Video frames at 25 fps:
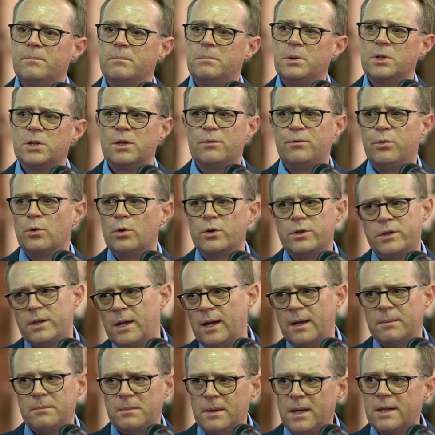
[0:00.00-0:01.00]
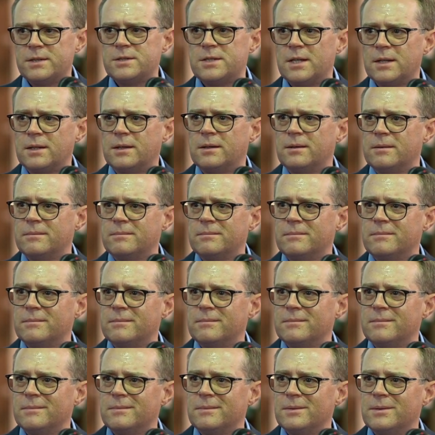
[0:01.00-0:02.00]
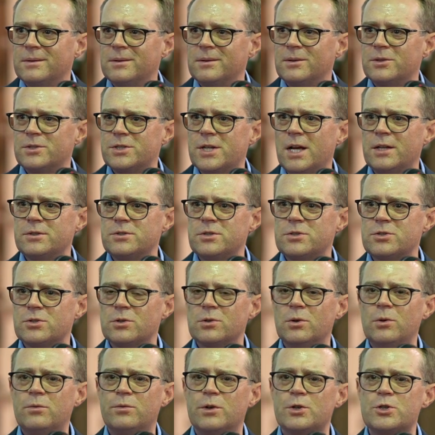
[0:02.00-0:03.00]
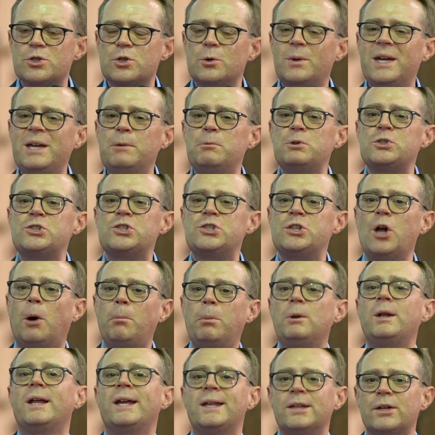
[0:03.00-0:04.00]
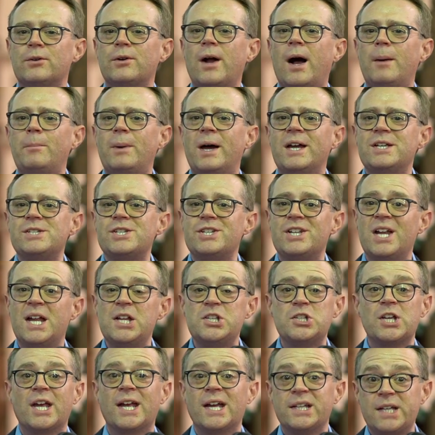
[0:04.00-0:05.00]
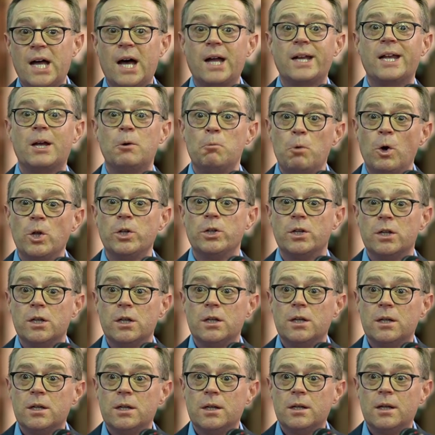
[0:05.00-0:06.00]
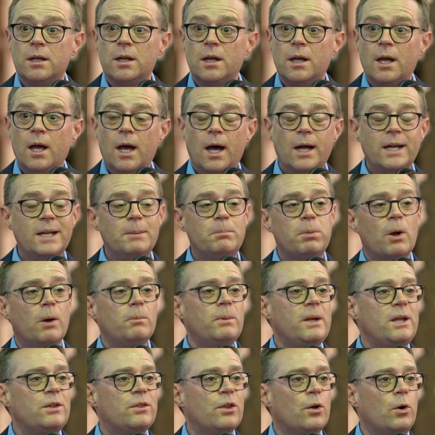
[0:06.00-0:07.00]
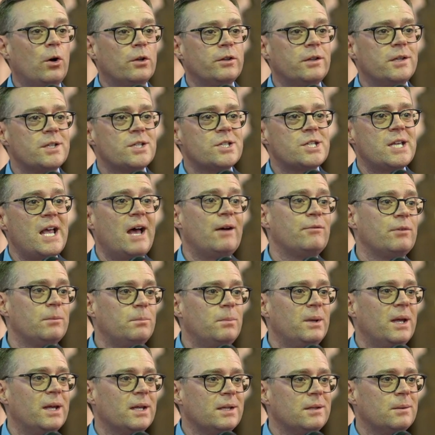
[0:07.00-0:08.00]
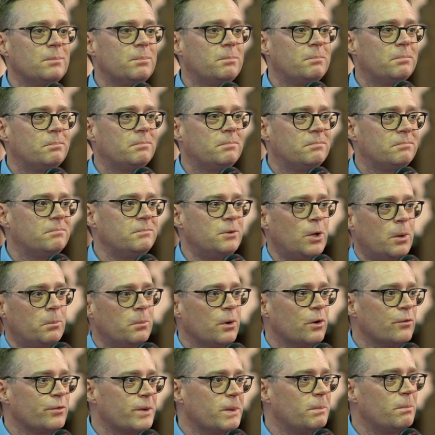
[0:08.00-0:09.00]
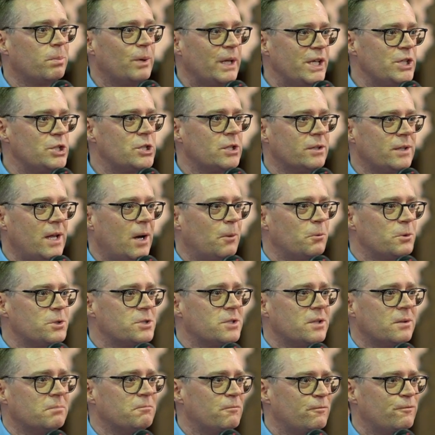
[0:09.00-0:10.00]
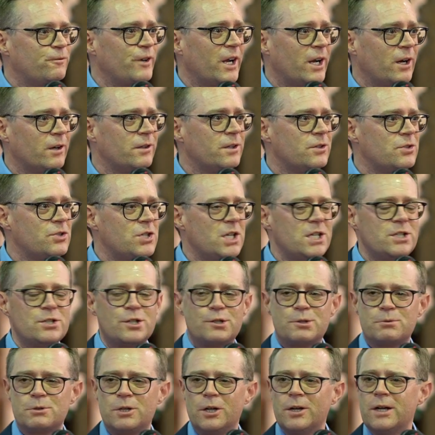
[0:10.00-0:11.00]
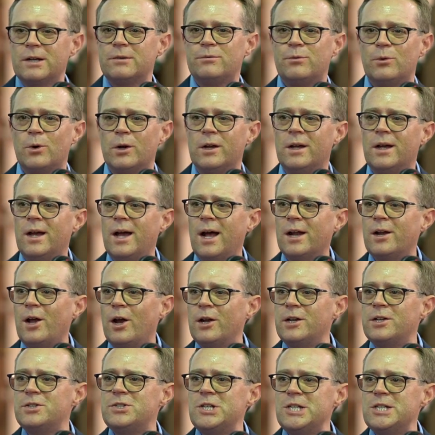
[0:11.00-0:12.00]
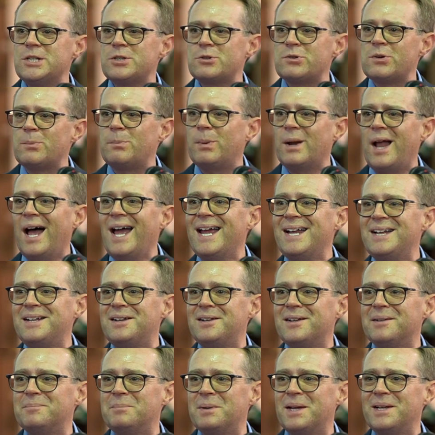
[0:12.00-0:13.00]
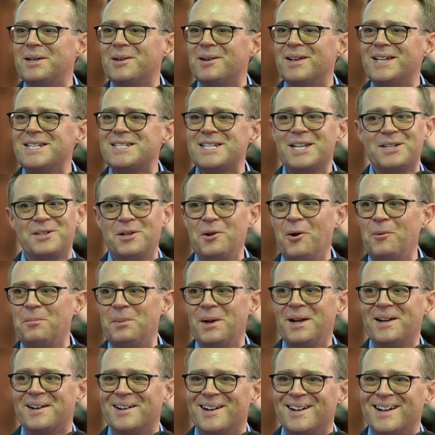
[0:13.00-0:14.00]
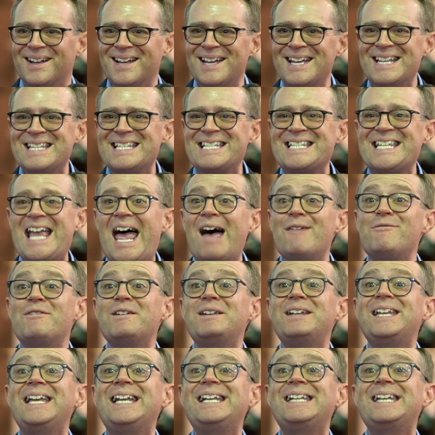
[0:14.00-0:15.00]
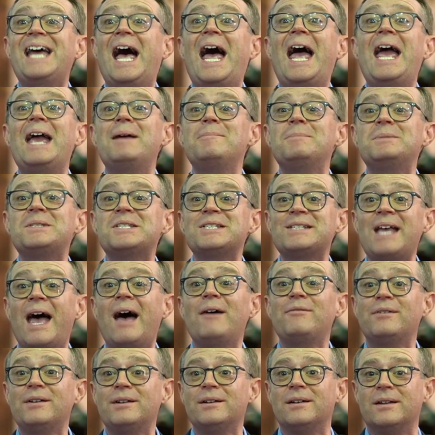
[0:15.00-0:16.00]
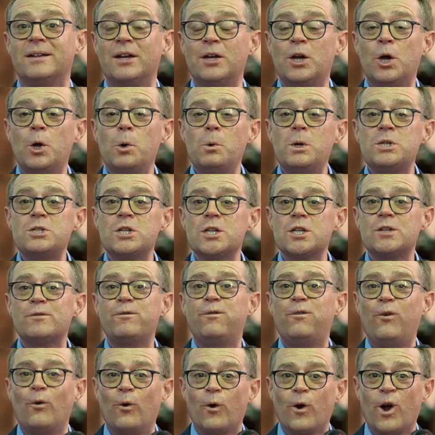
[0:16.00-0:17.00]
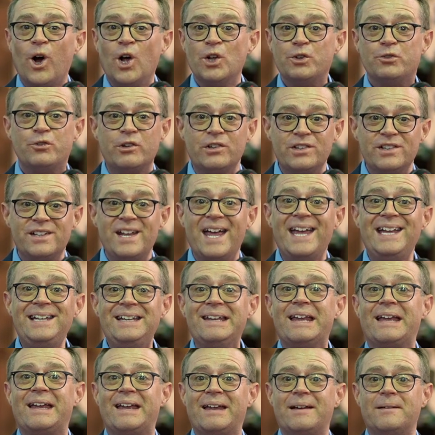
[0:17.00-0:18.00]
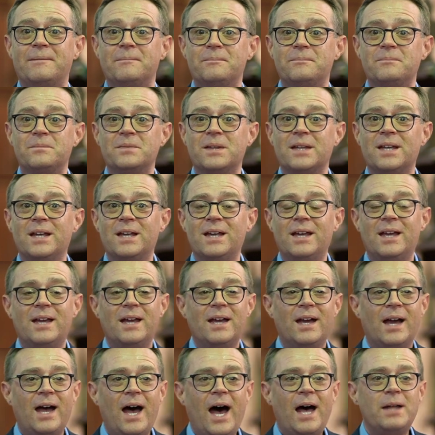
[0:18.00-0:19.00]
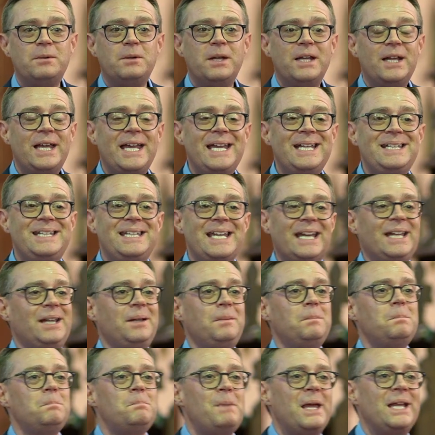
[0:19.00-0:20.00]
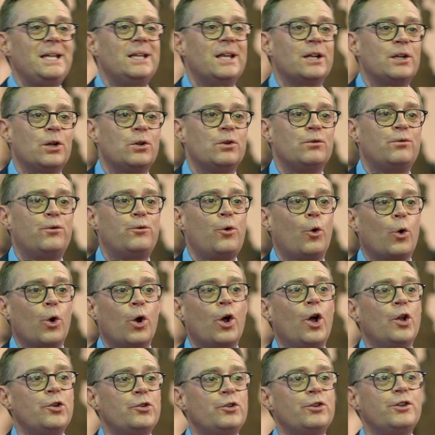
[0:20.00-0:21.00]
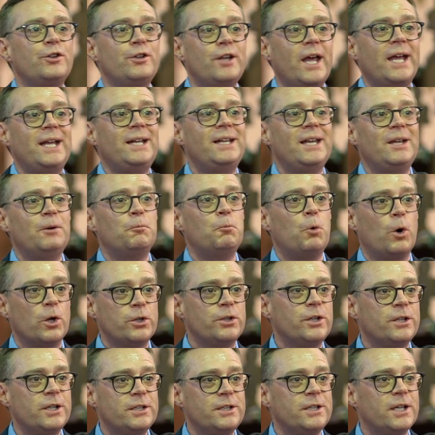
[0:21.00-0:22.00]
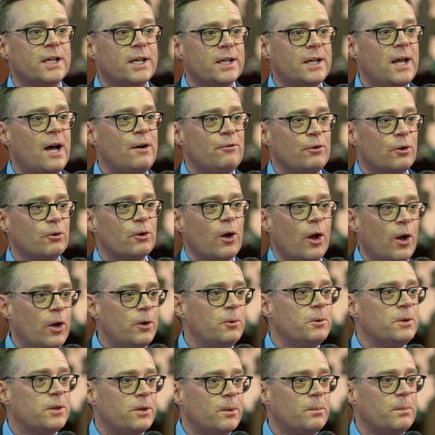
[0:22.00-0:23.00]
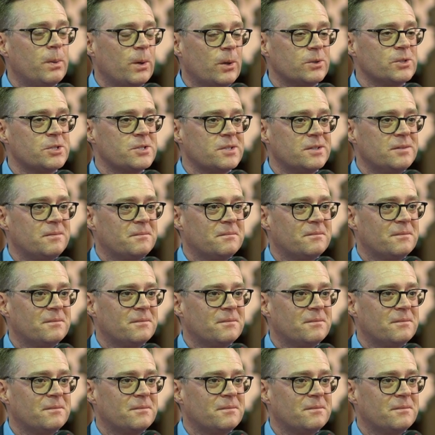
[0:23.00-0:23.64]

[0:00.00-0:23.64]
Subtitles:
but the 4th time, that's it. Their chances are over. So he was doubling the rabbi's teaching and adding 1. And he probably thought that 7 being the number of completion, that was the figure that Jesus was looking for. And how did Jesus reply to Peter? He said, "No, Peter, 70 times 7, which is 490. And he didn't mean that on 491 that you can have a row with the person.